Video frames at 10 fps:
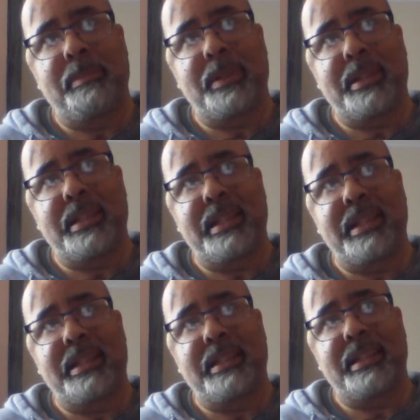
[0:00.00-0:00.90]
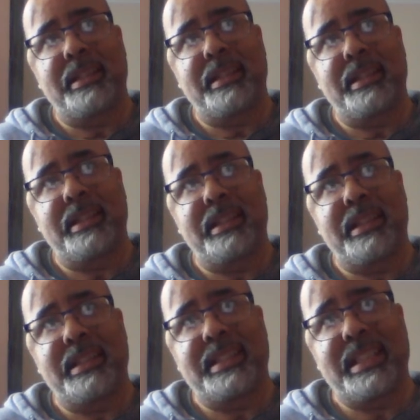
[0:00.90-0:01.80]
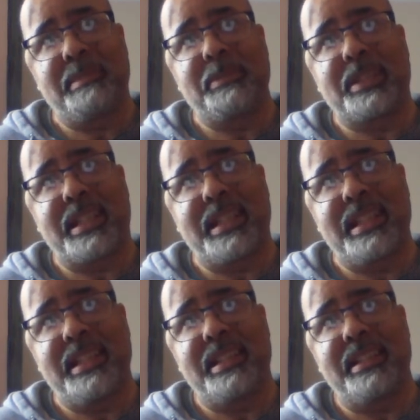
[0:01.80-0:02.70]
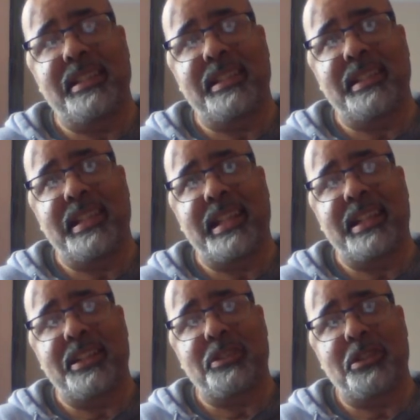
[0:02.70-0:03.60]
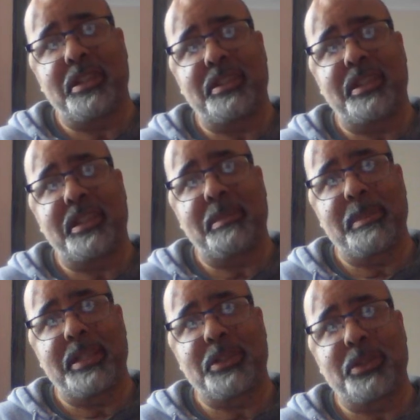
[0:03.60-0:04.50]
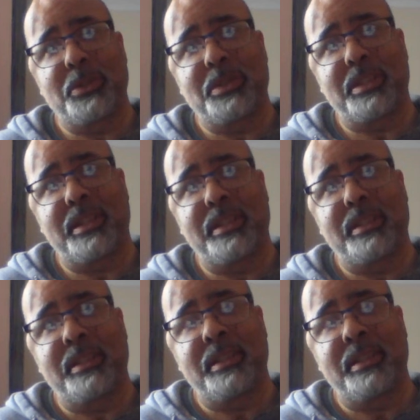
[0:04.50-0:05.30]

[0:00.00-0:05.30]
But it seems clear that I tried to commit suicide,